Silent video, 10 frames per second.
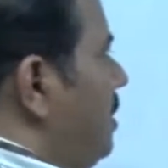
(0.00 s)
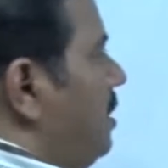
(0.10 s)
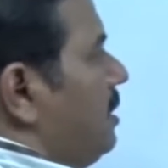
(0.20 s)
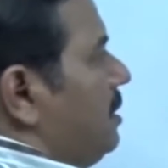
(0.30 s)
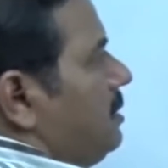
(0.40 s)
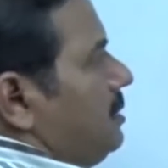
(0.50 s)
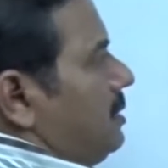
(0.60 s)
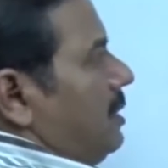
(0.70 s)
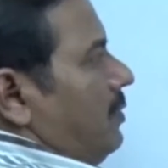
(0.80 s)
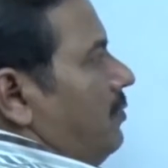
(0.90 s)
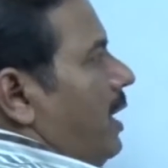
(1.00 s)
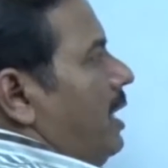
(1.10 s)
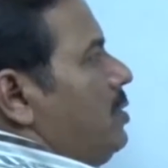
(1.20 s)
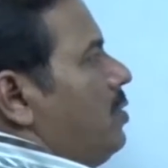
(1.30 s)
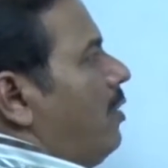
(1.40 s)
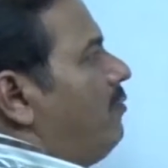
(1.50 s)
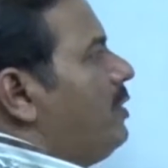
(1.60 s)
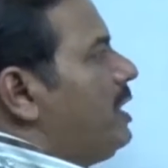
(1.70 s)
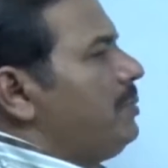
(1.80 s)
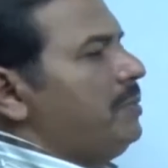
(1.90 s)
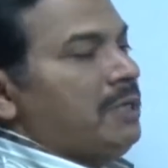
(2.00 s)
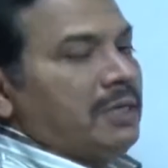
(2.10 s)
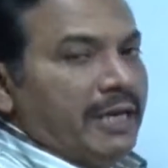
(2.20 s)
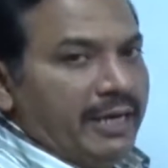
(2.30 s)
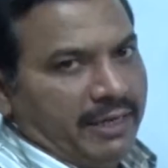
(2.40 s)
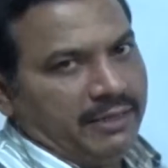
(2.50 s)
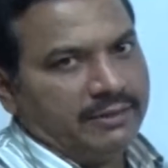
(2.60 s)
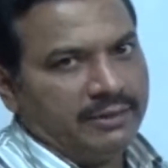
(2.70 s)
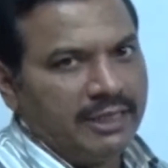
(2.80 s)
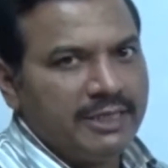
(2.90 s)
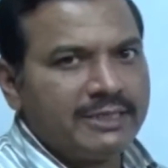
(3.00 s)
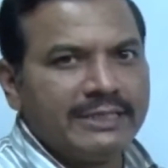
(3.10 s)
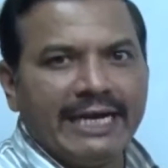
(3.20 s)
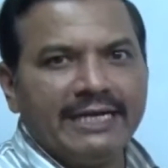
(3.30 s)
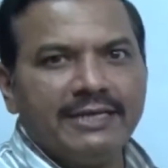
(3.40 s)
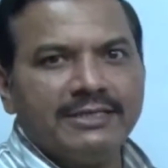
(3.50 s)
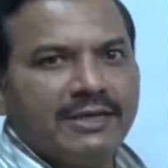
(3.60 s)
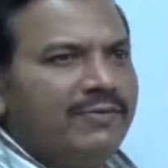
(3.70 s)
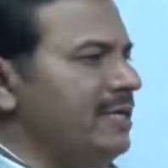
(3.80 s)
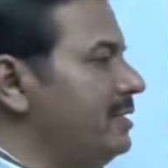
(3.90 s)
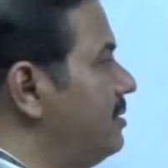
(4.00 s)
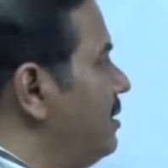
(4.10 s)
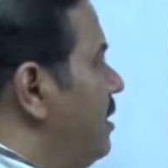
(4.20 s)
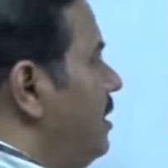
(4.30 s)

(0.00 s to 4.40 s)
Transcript: Here, value of variable a is 97,